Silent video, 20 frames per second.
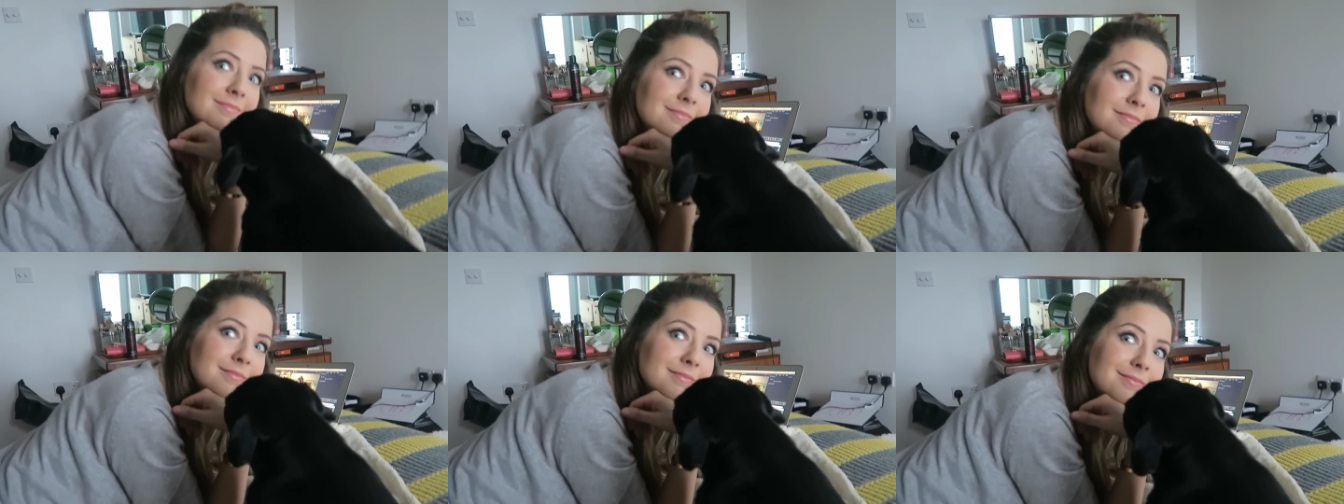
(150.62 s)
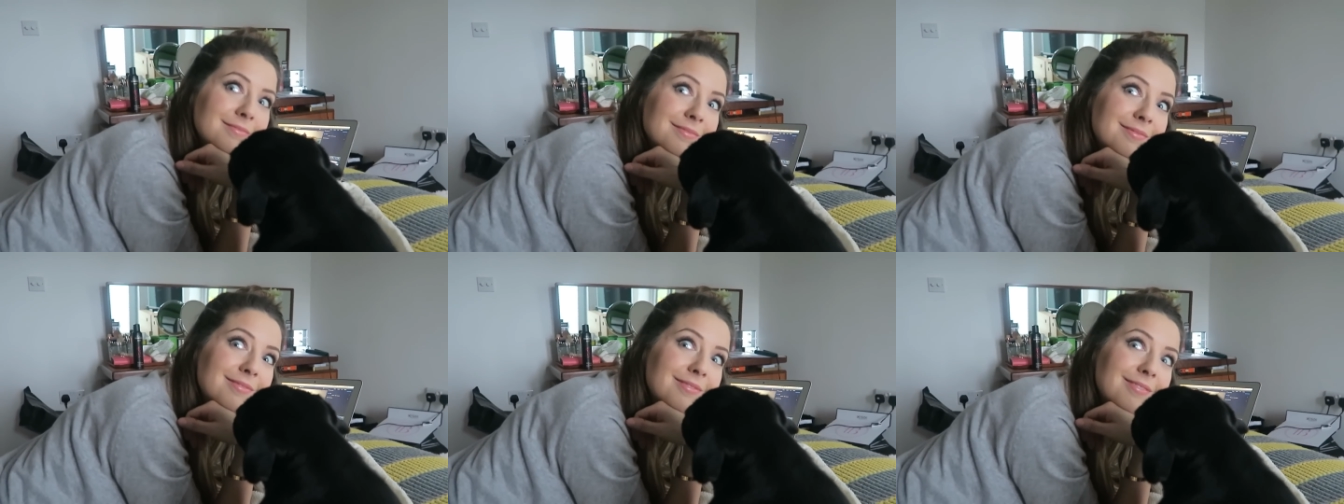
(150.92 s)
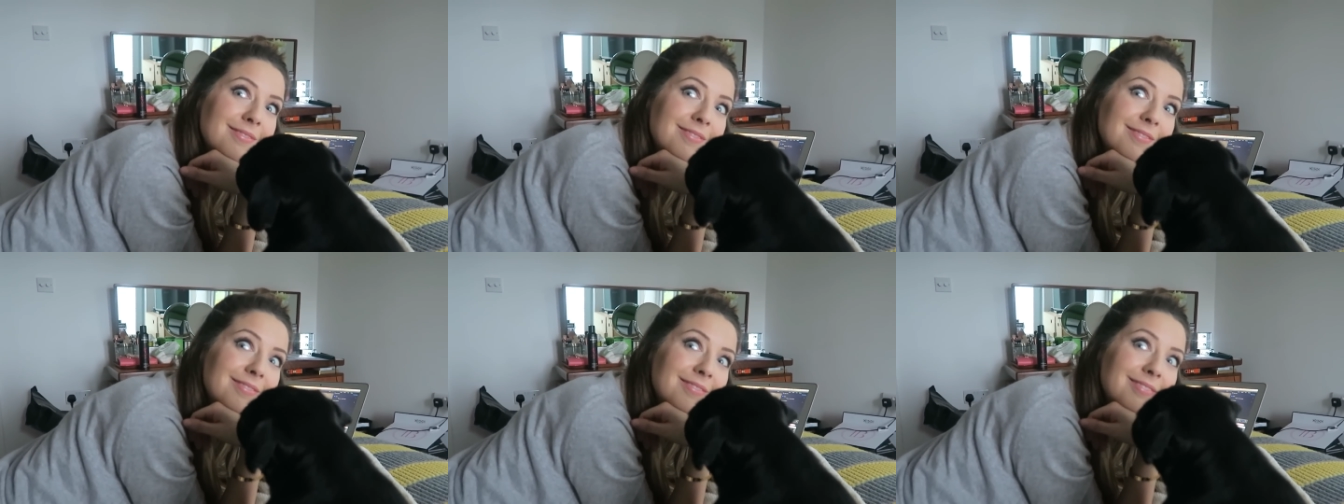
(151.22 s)
for a dog
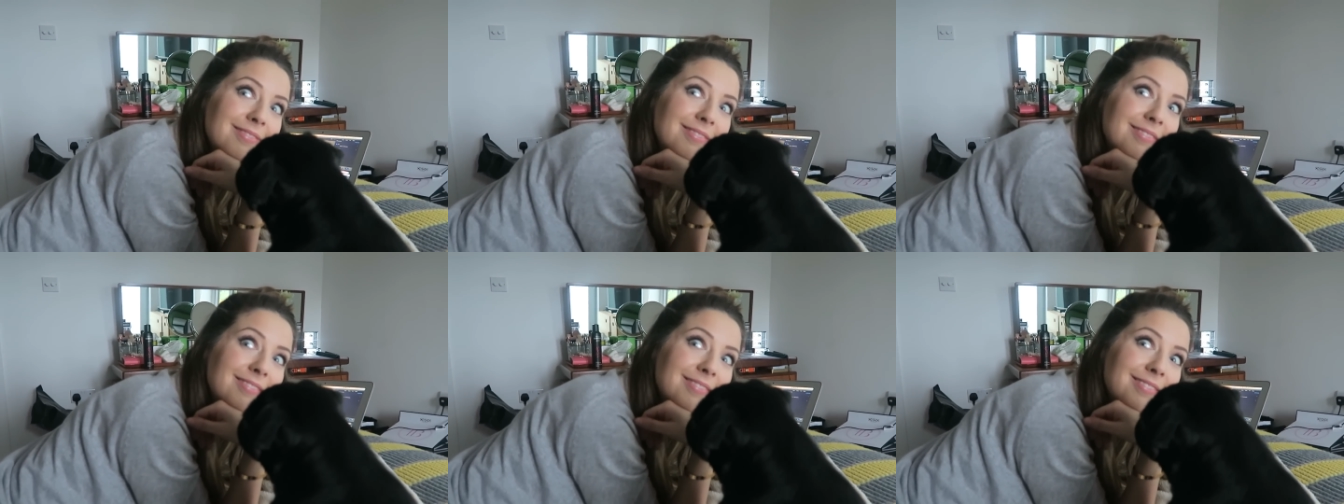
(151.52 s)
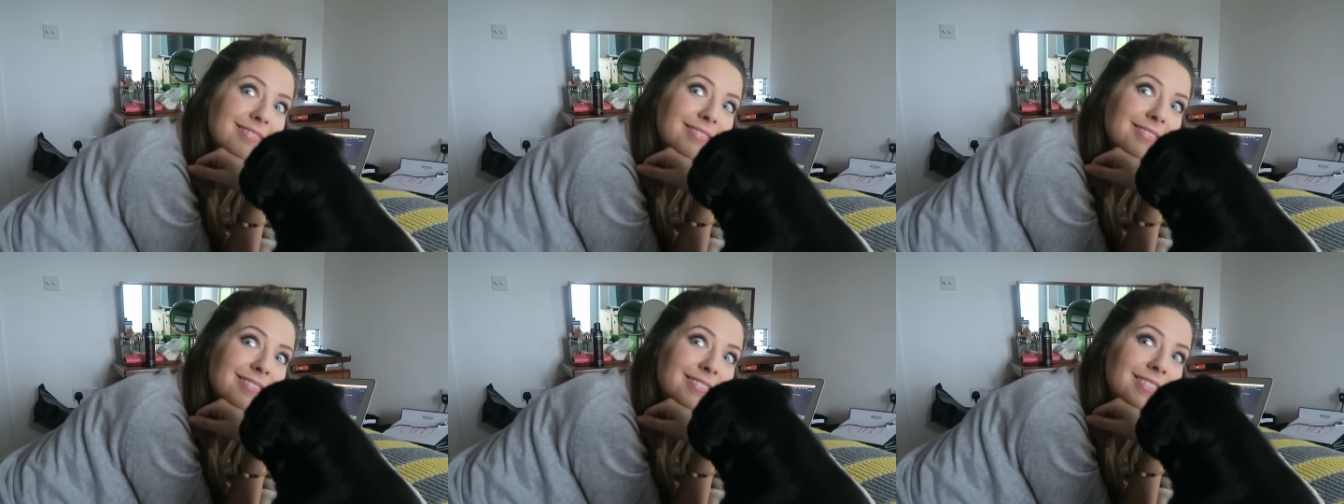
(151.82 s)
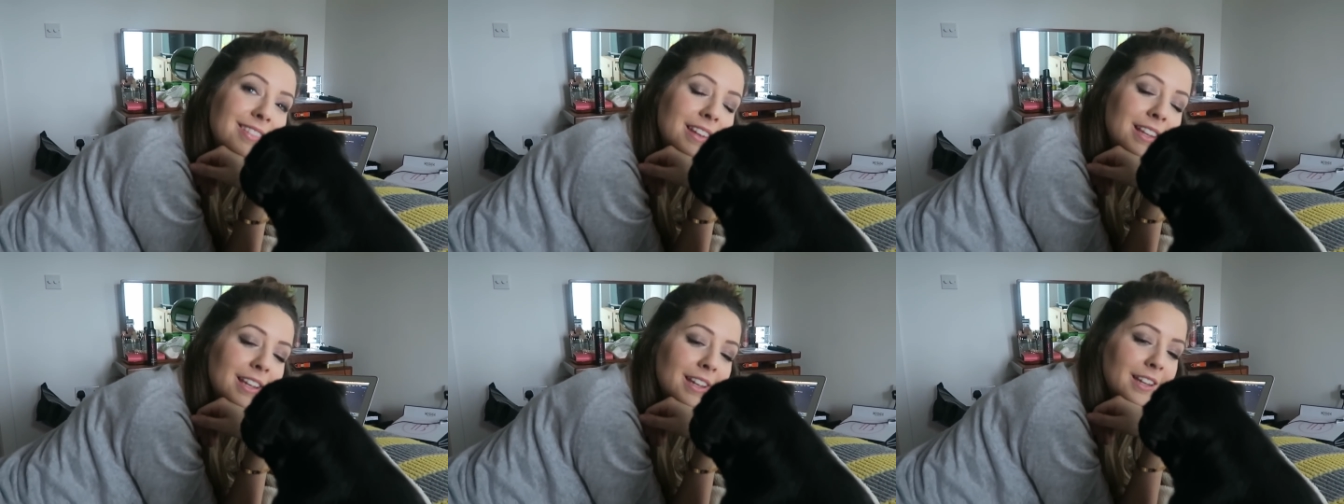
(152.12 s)
mount.
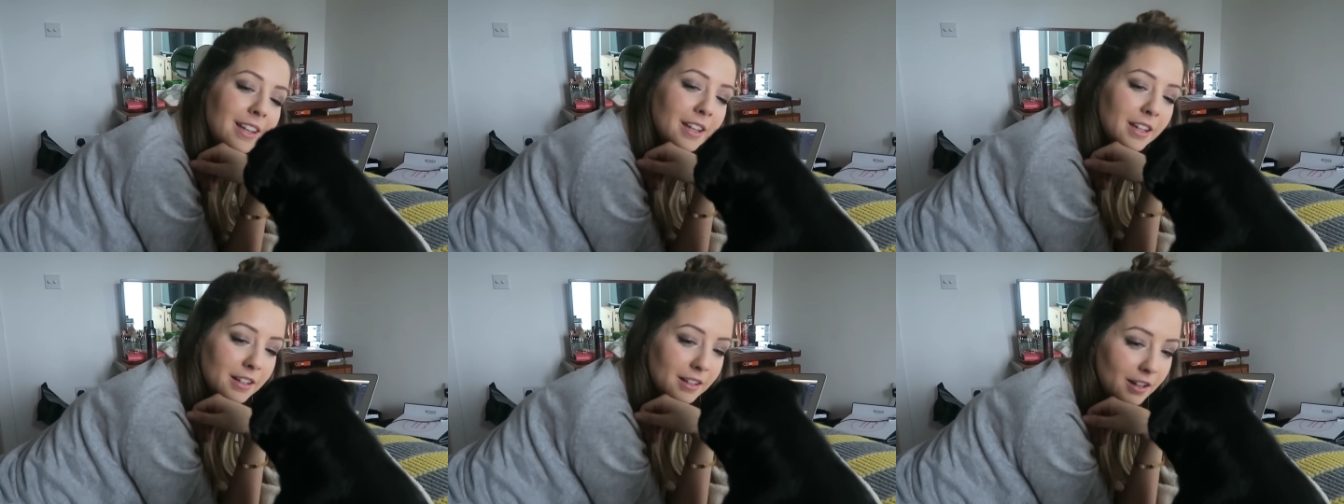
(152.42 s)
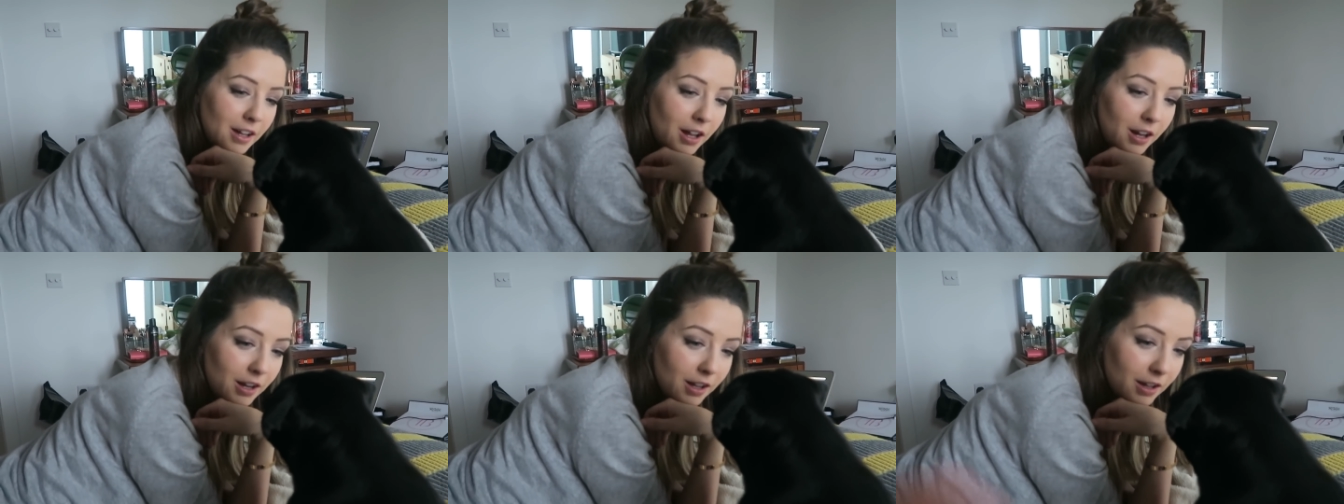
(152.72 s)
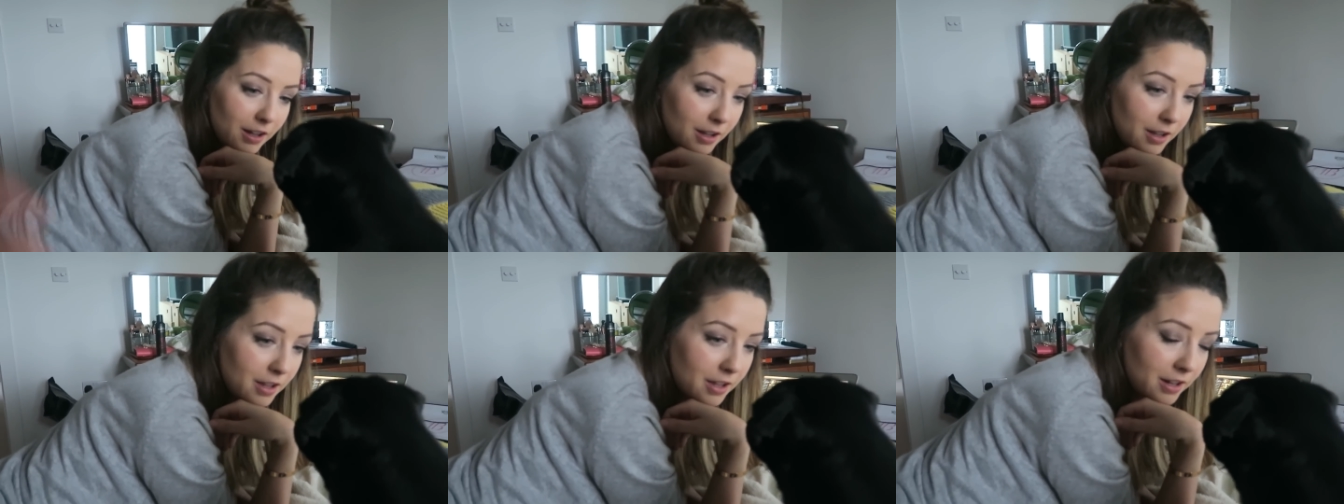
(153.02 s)
How
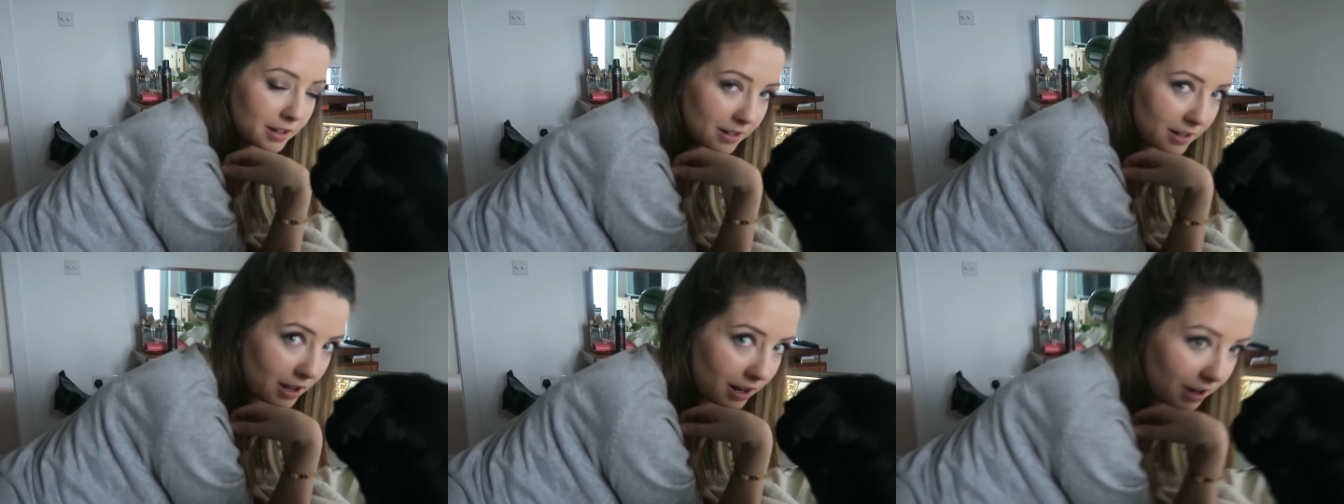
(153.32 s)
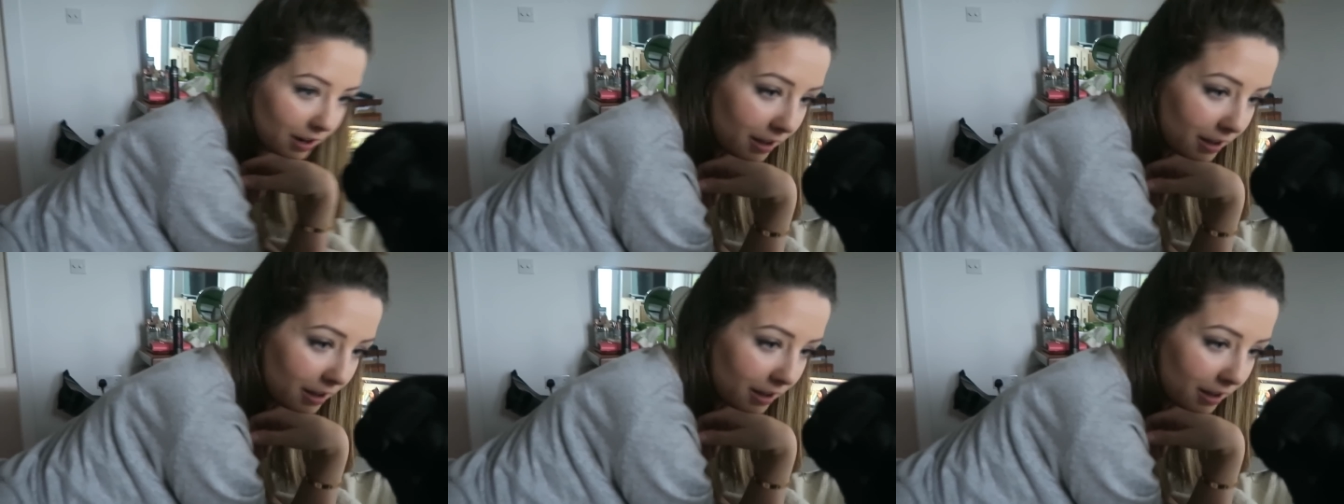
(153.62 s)
sick is that?